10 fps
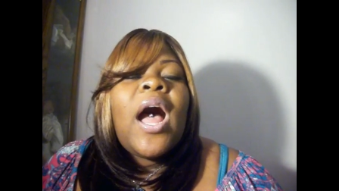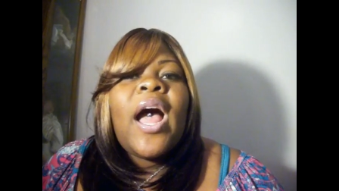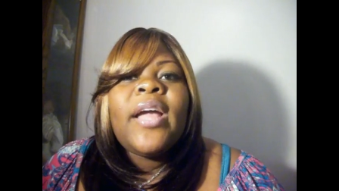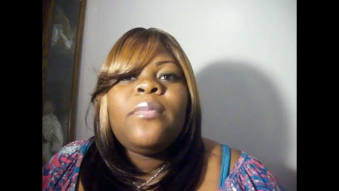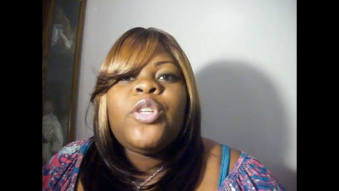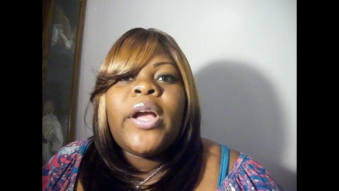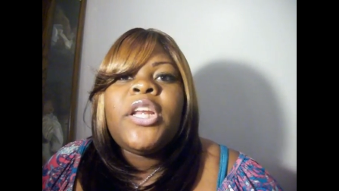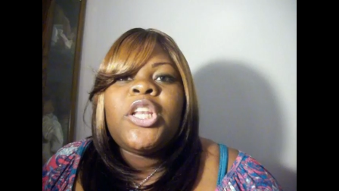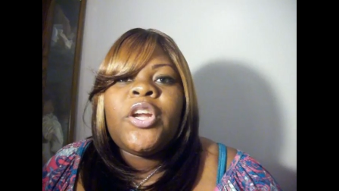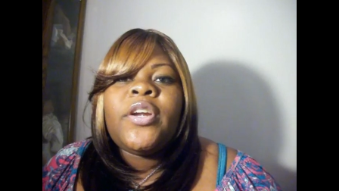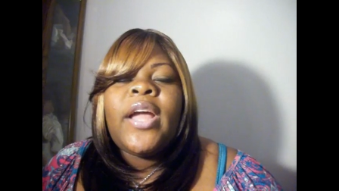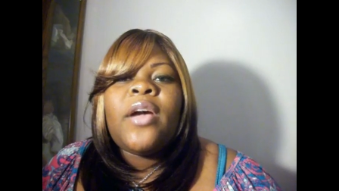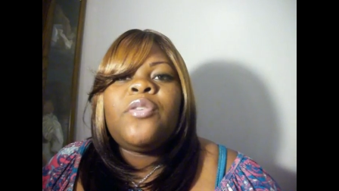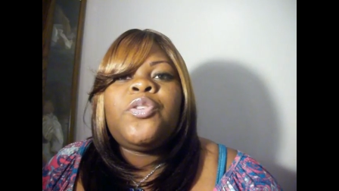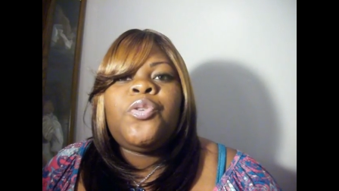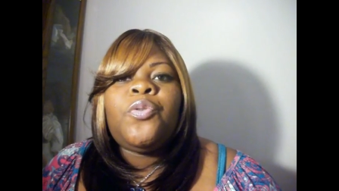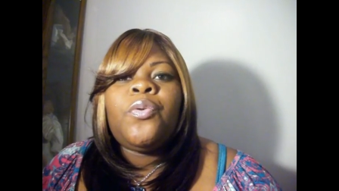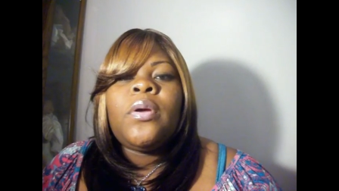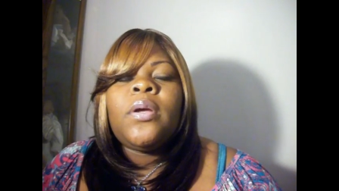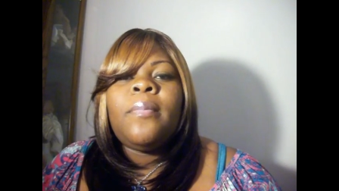I am trying to learn how
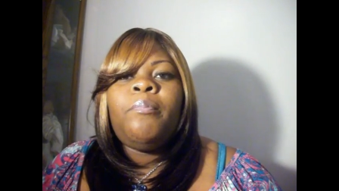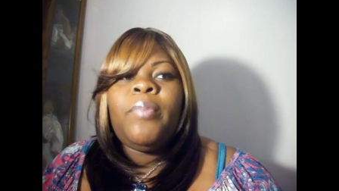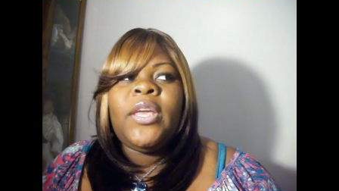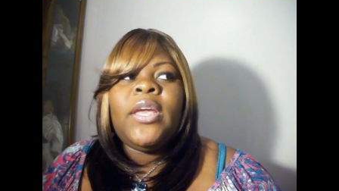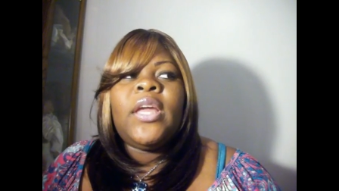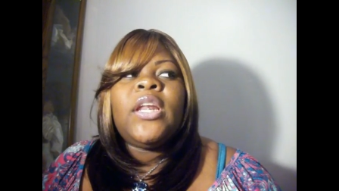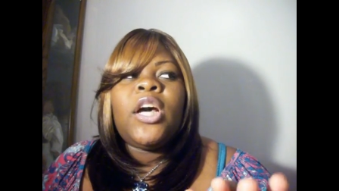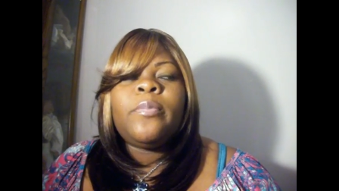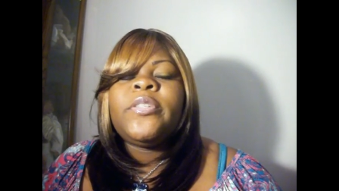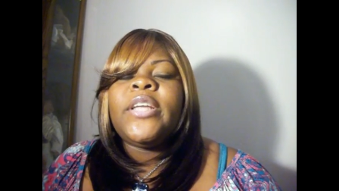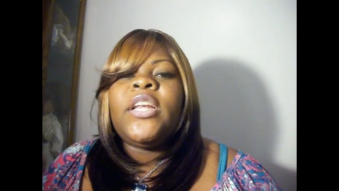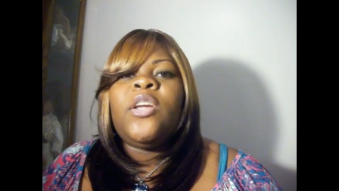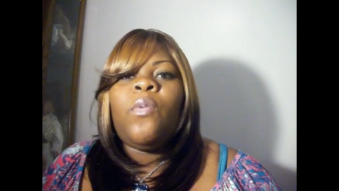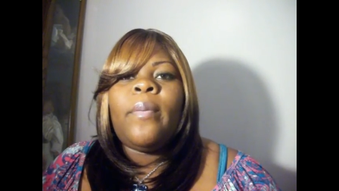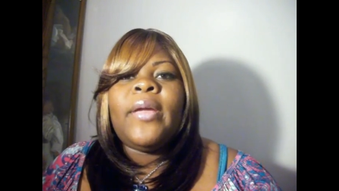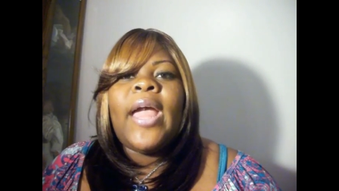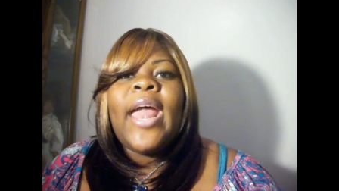to be an upstanding woman.